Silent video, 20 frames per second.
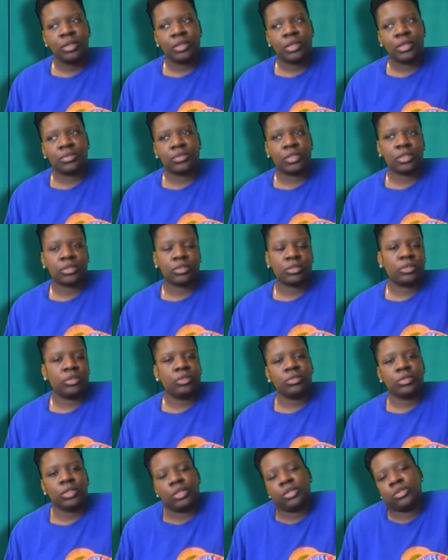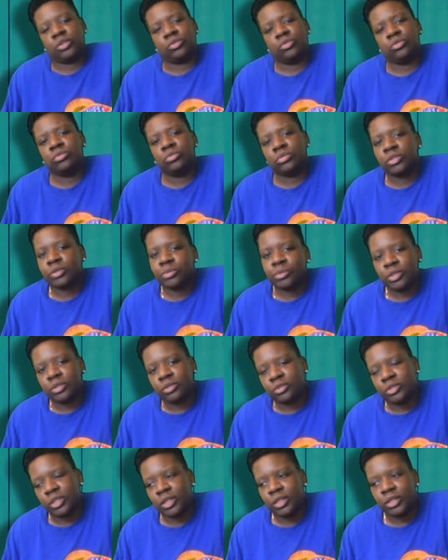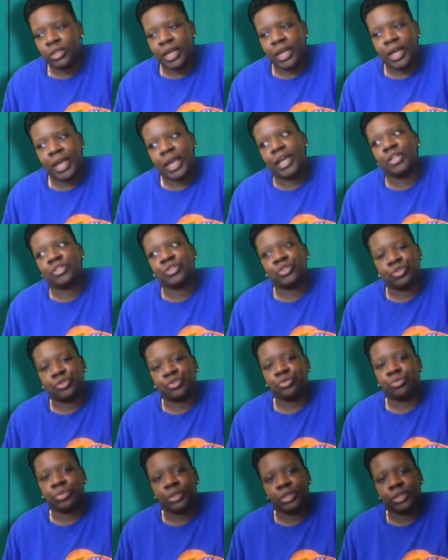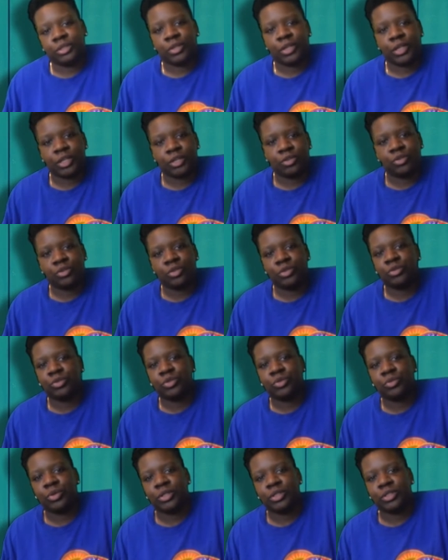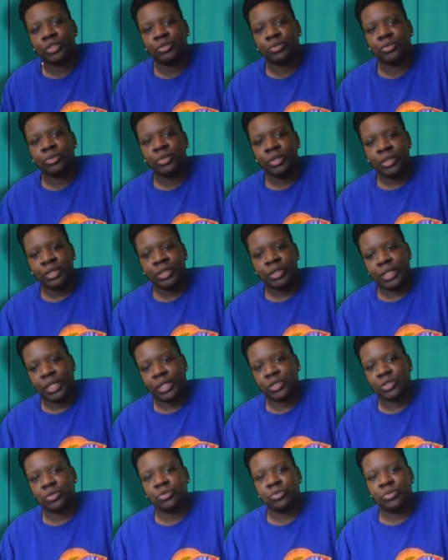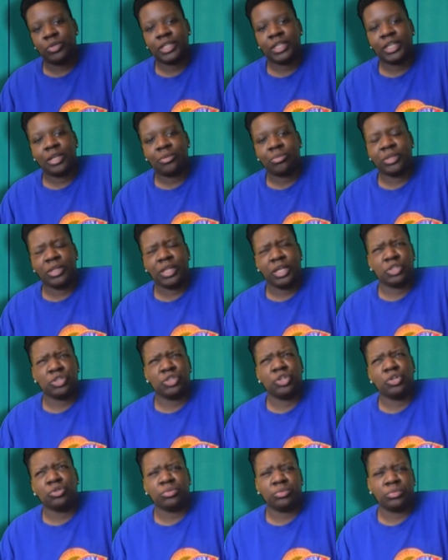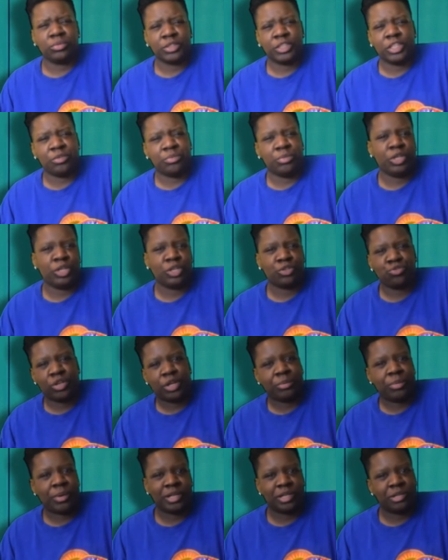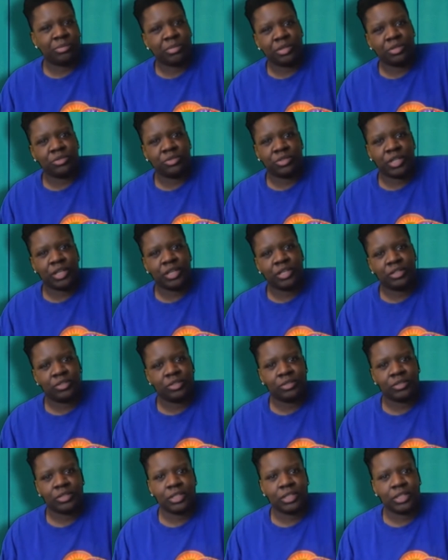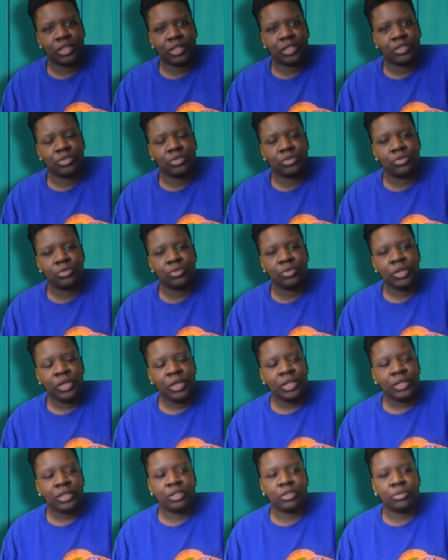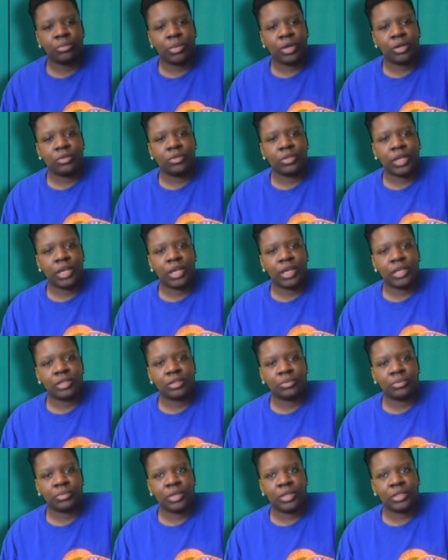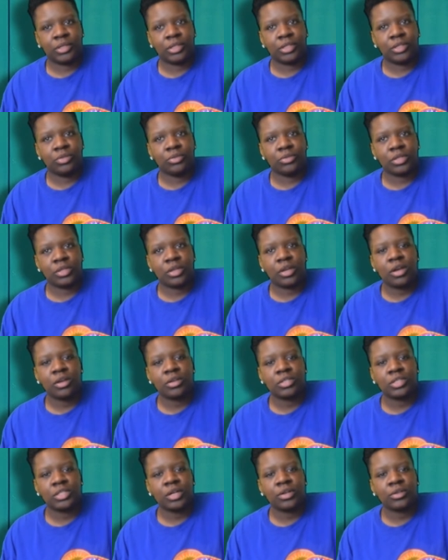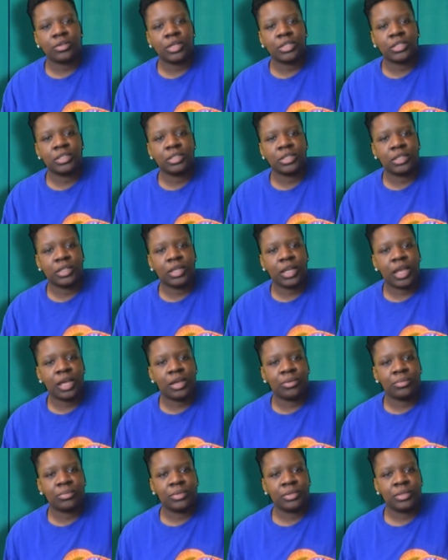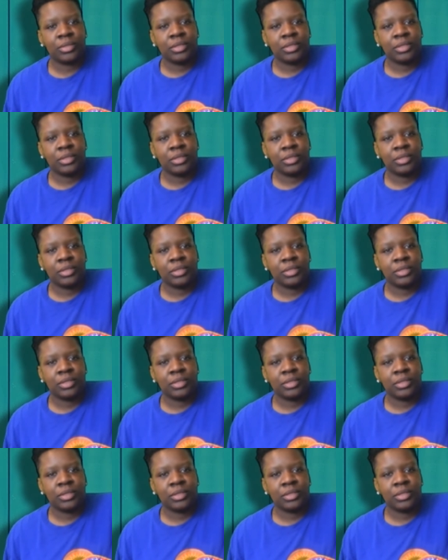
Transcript: I was like, okay, cool. It's Mother's Day. I asked you, but okay, you can do what you want to do. That's cool. I can't be like, no, give me a tripod on Mother's Day. So I was like, yeah, that's cool. Then tomorrow came, and then he was like, oh, sorry, I took a nap